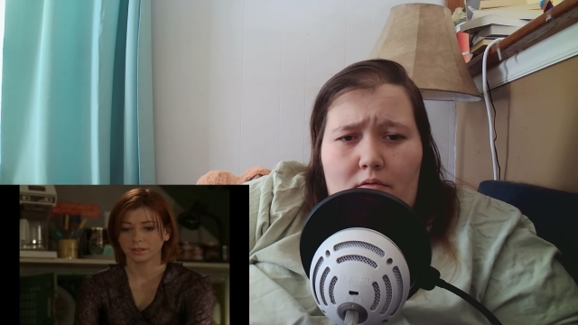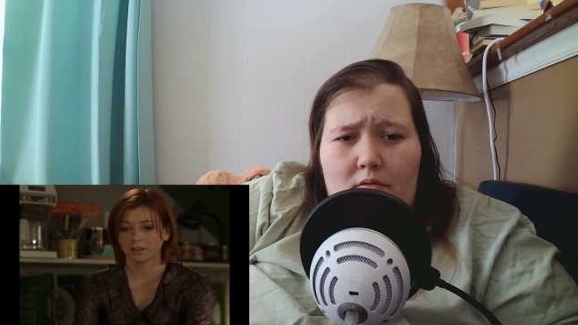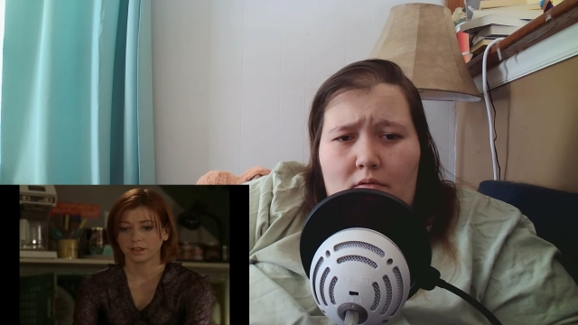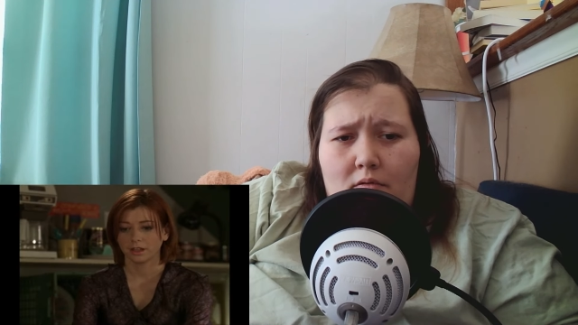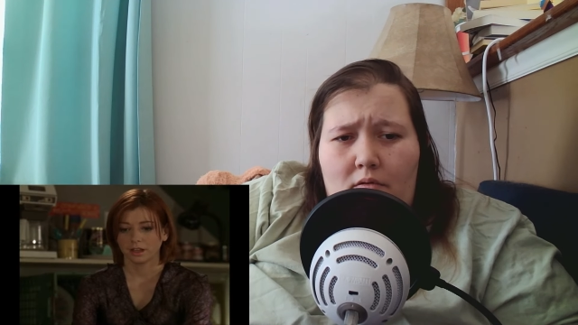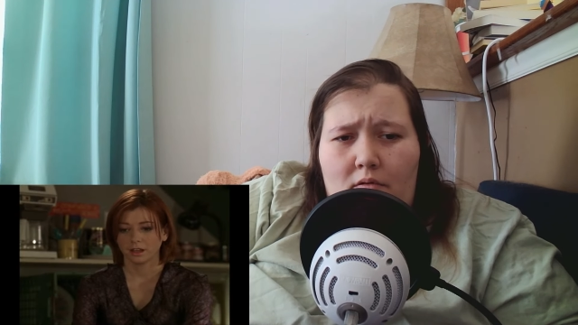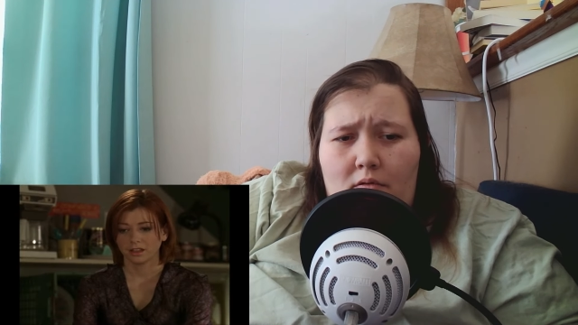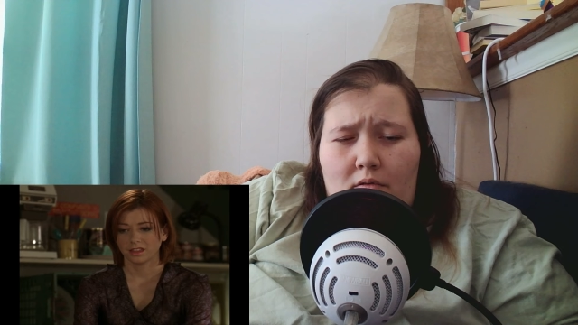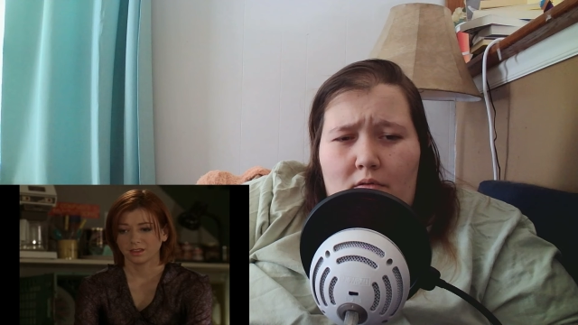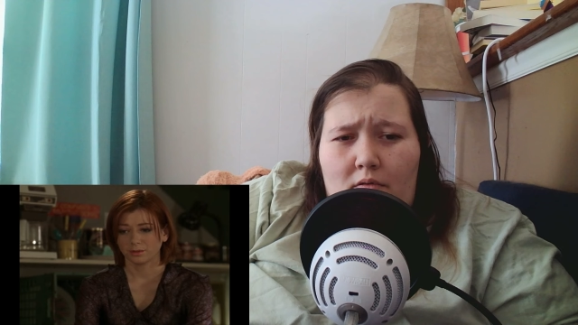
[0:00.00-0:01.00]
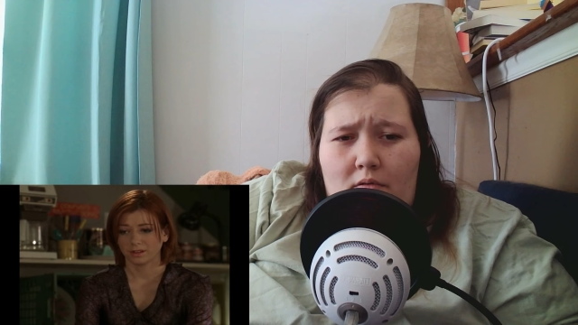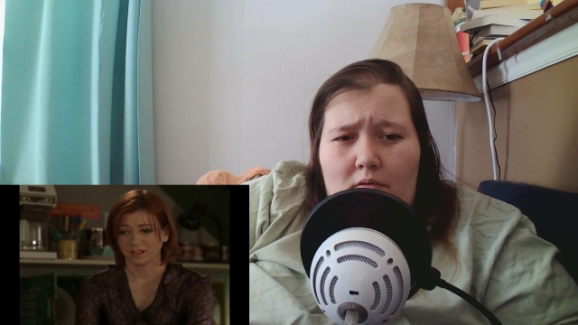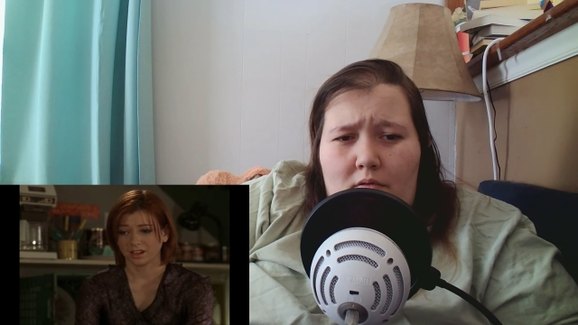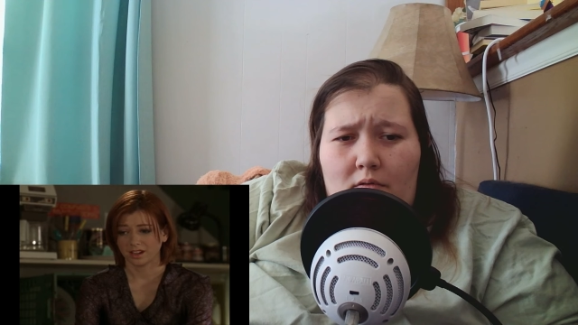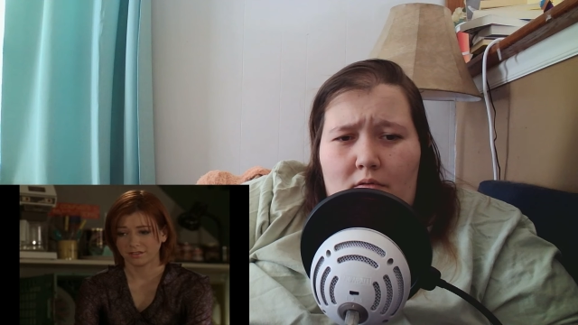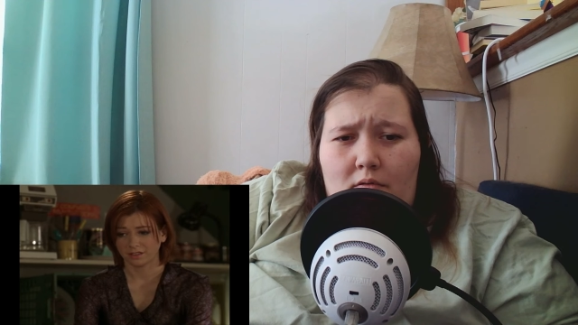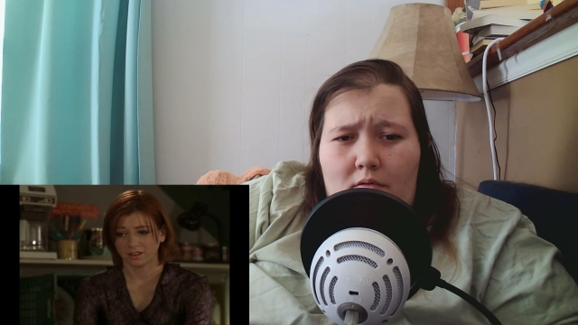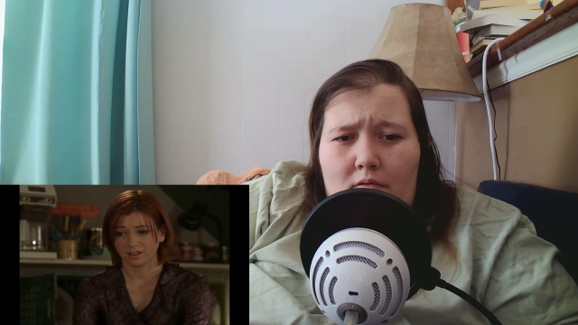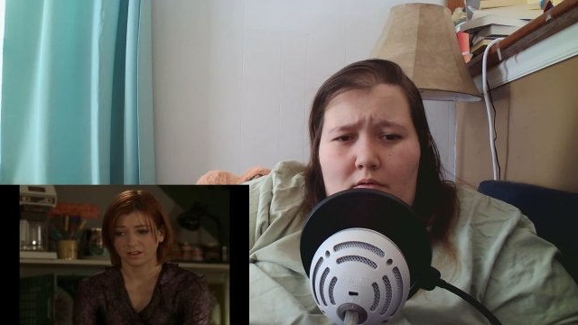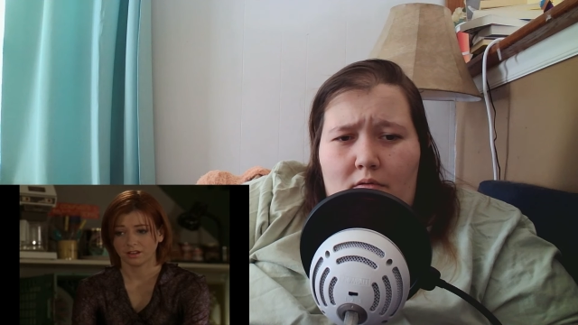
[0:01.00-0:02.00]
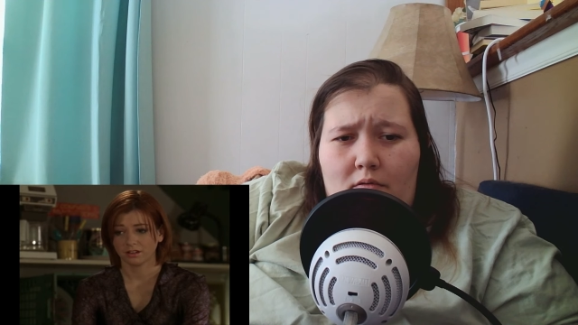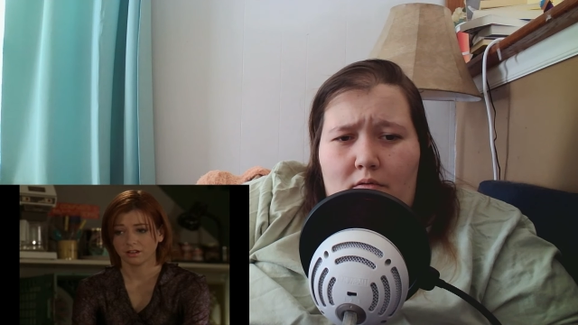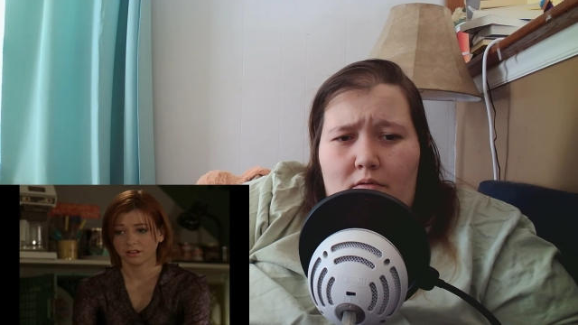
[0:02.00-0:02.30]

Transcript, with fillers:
Speaker 1: but I think we're in Guyville here.